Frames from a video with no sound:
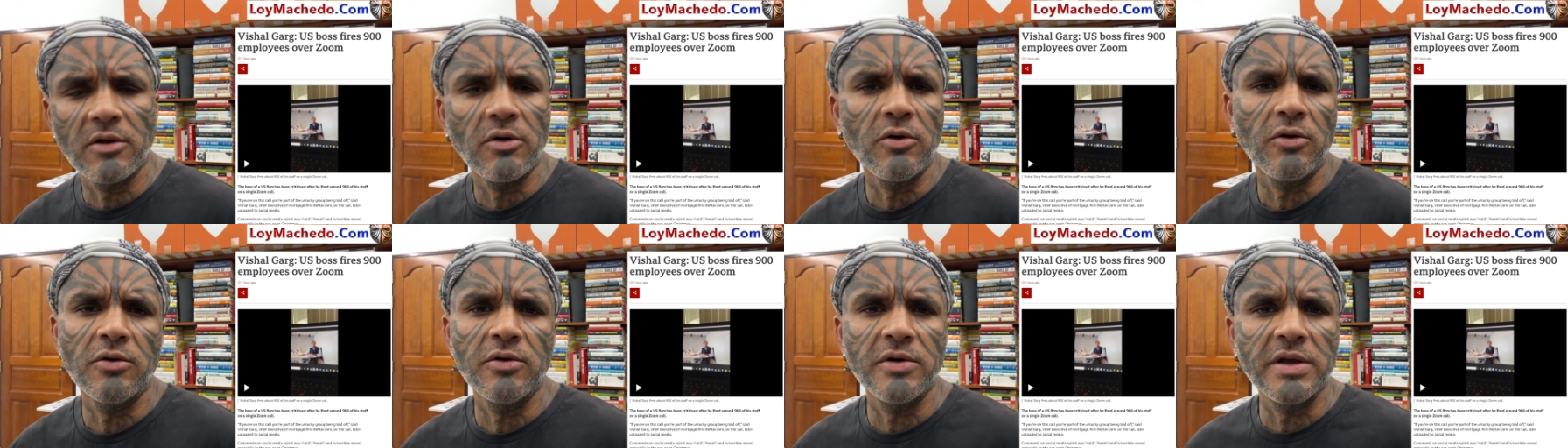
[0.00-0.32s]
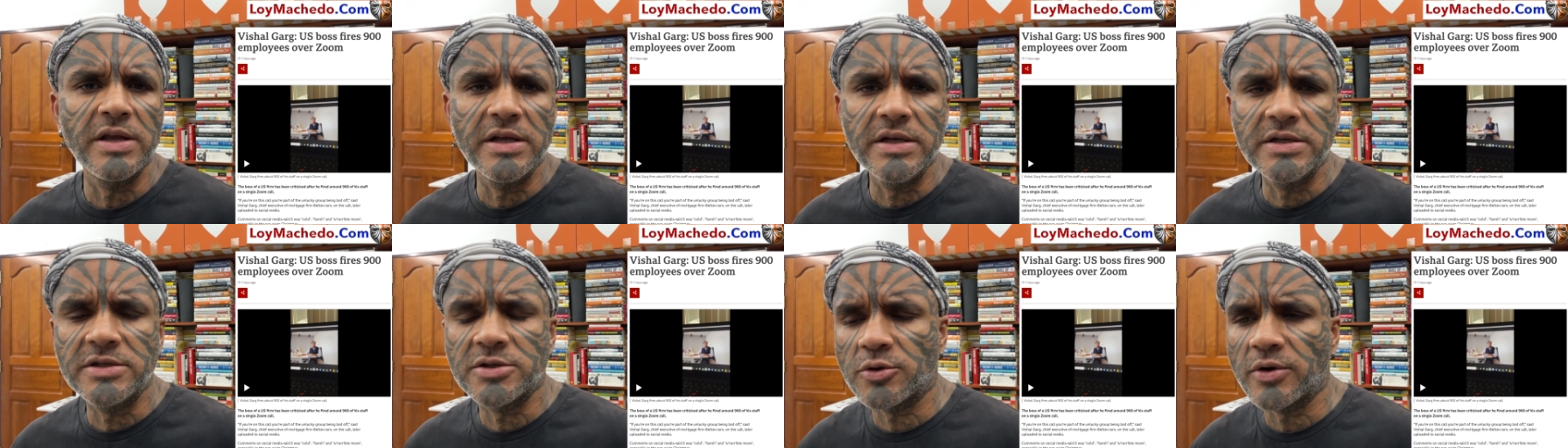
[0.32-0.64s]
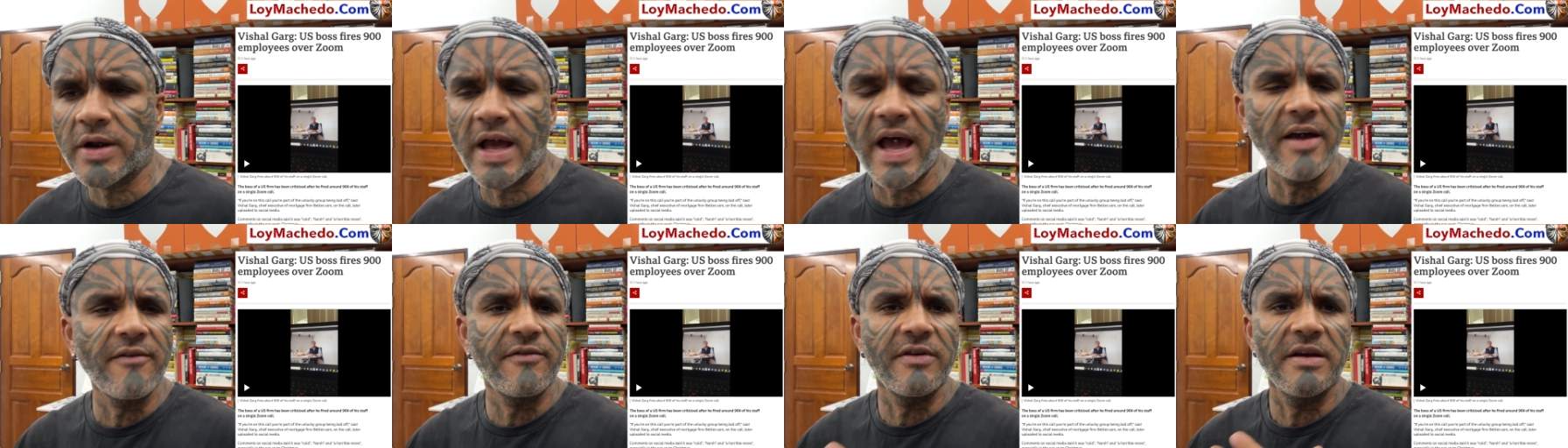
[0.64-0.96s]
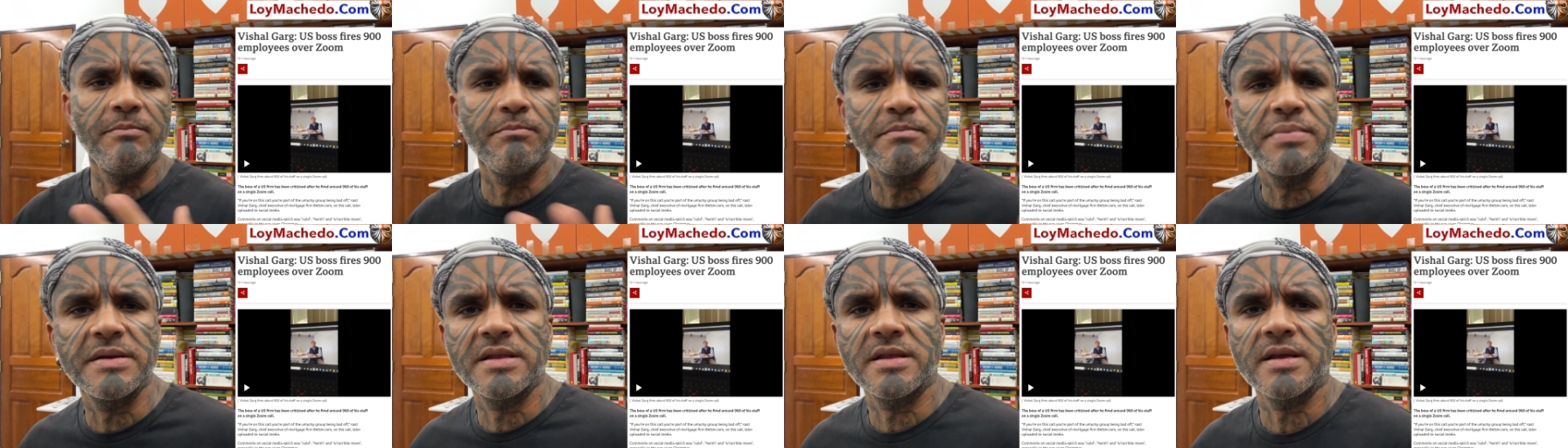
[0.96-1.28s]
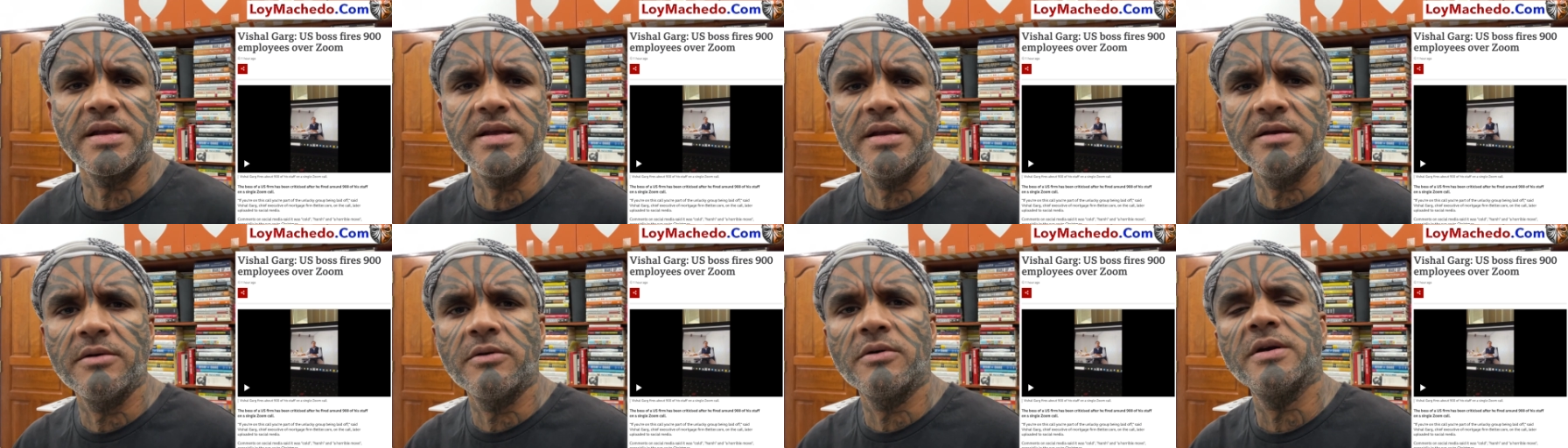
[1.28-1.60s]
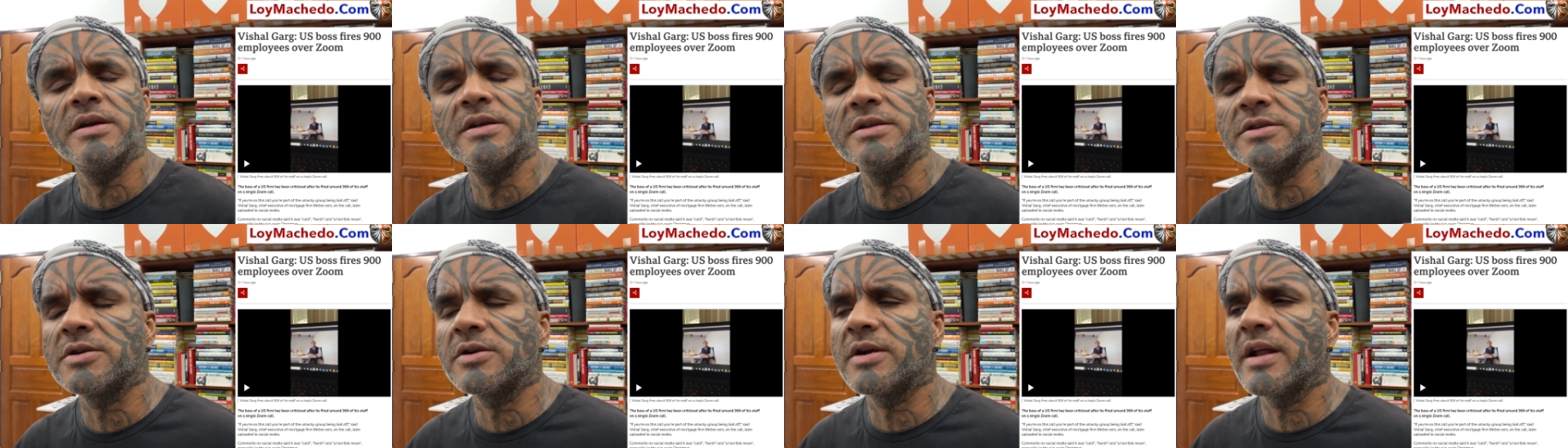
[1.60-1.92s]
oh, he should have empathy, or
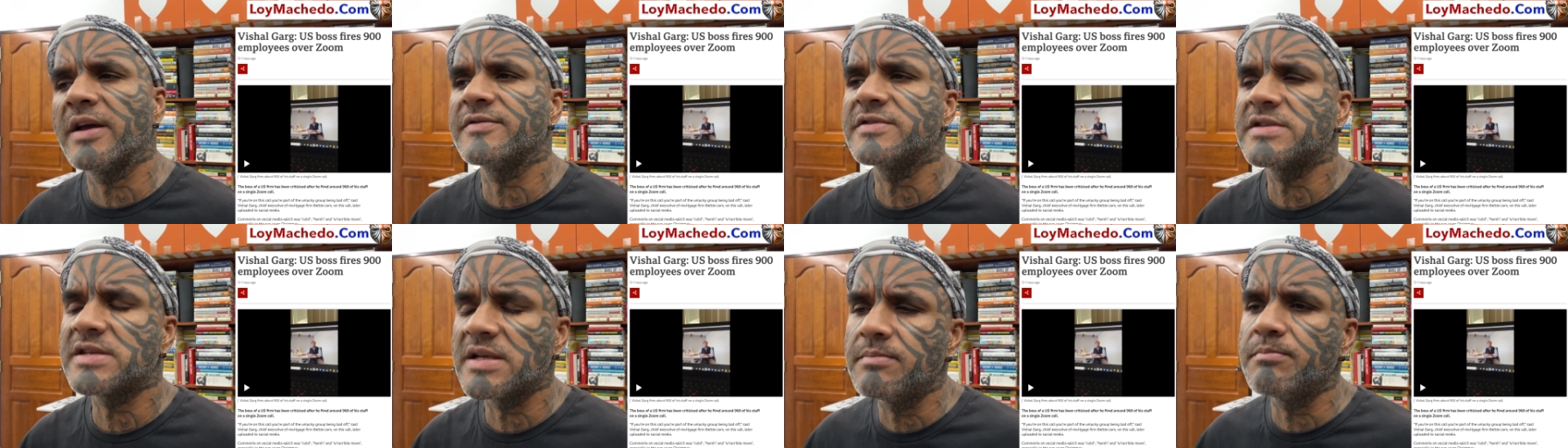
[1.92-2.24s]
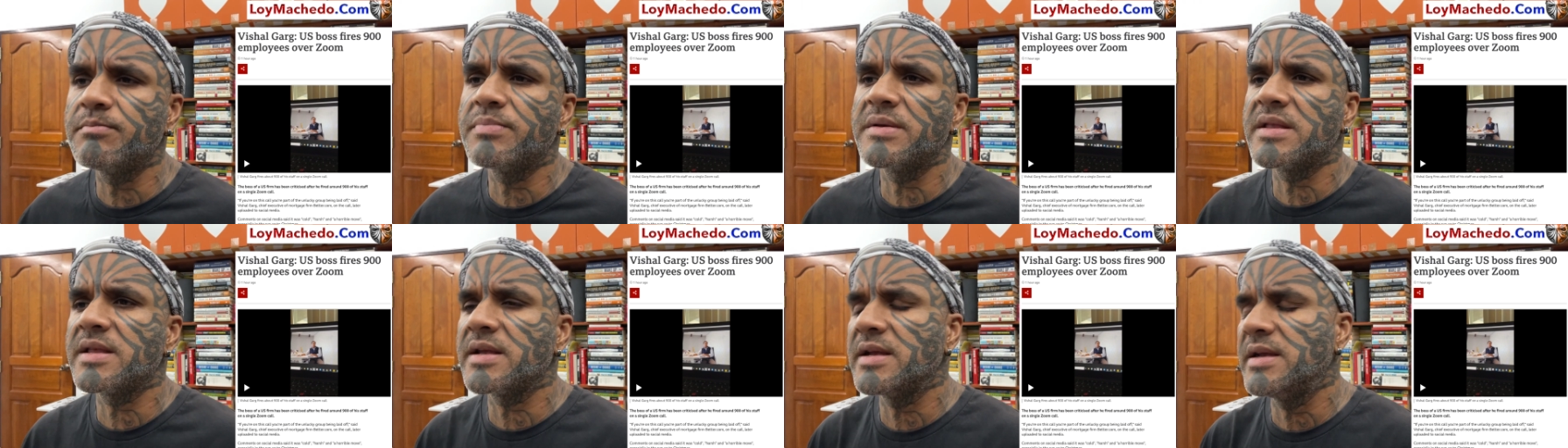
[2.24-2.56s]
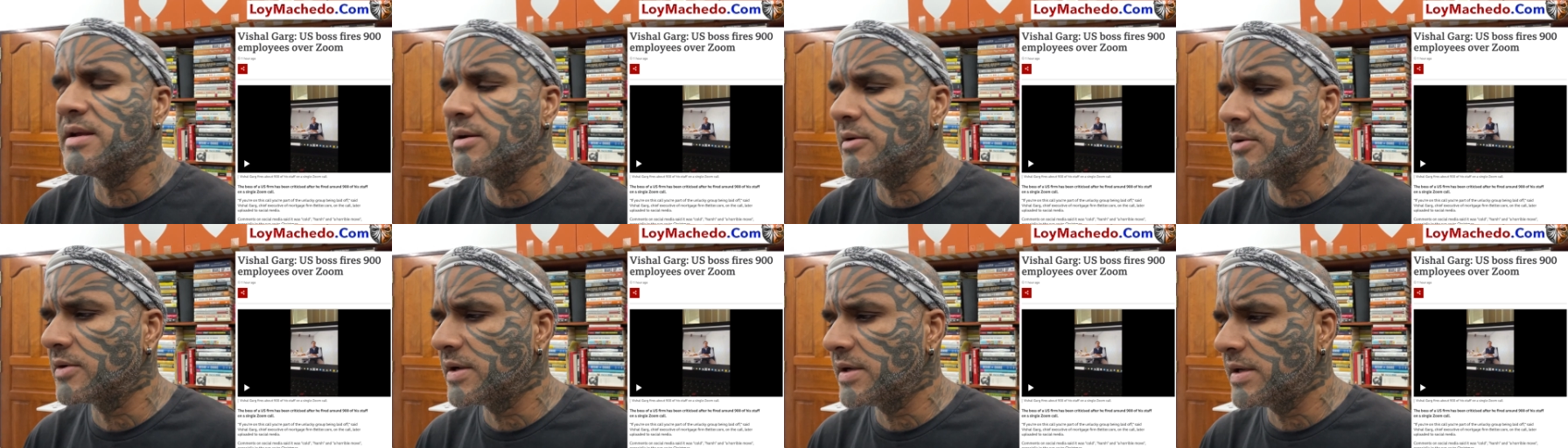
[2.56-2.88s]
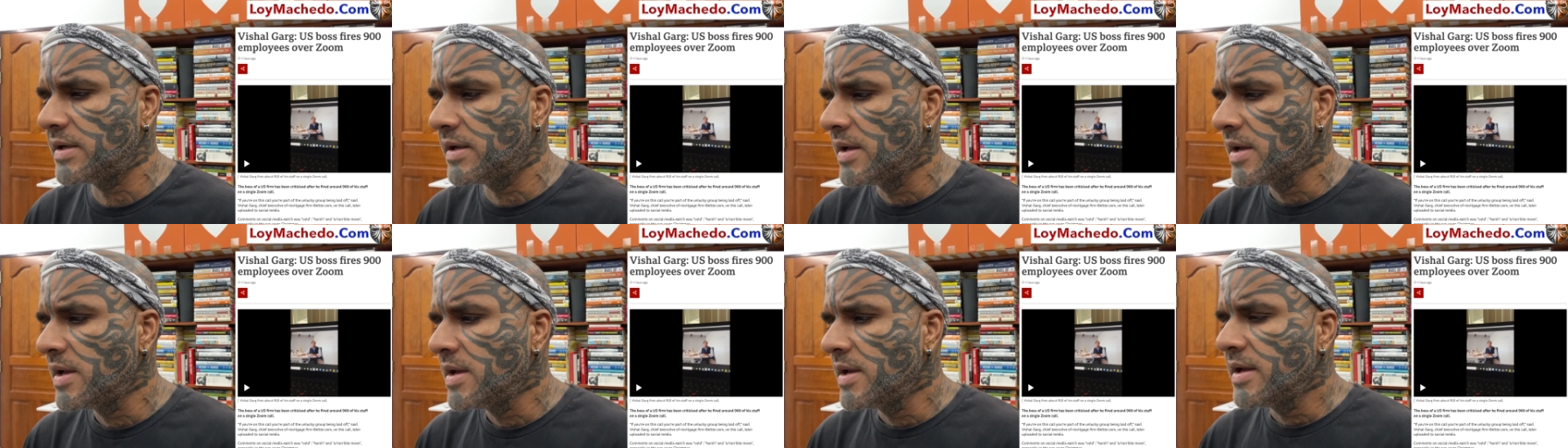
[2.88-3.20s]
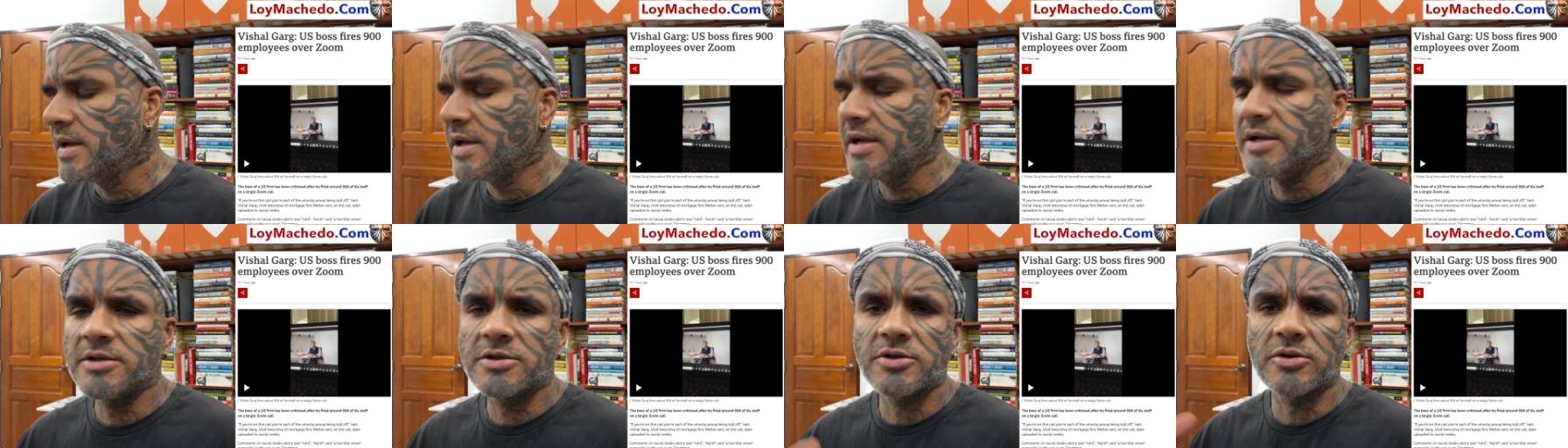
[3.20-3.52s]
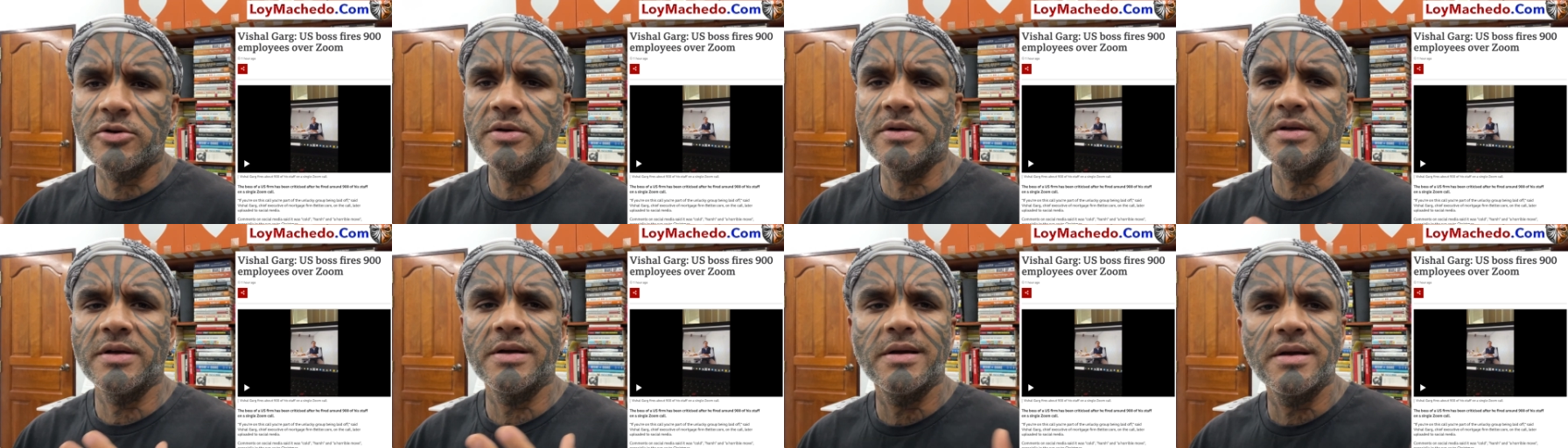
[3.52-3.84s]
he should have sympathy, or he
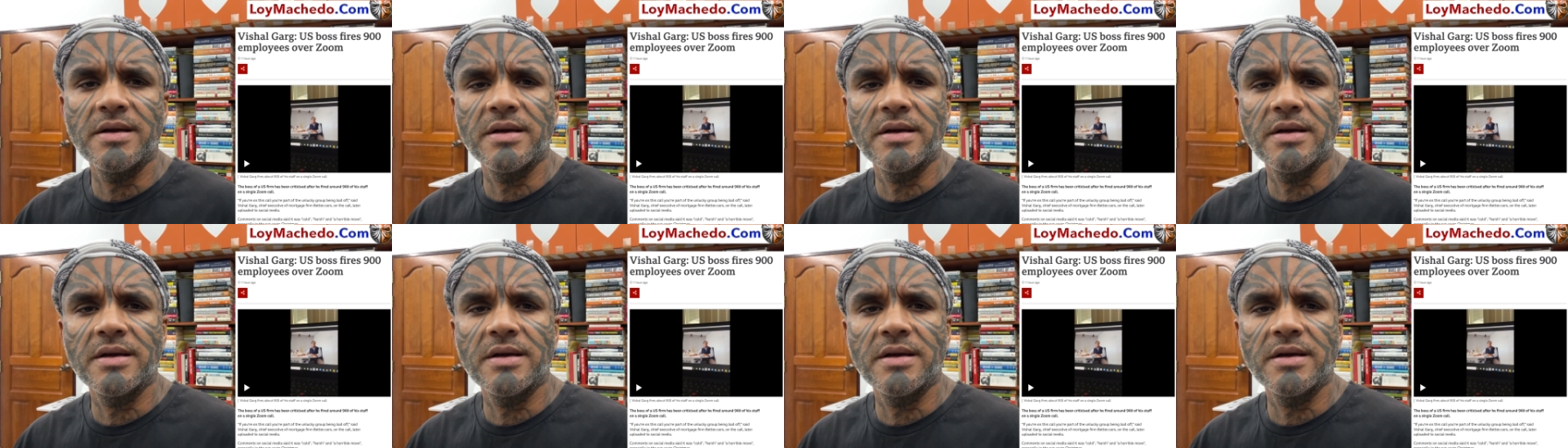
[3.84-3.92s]
should,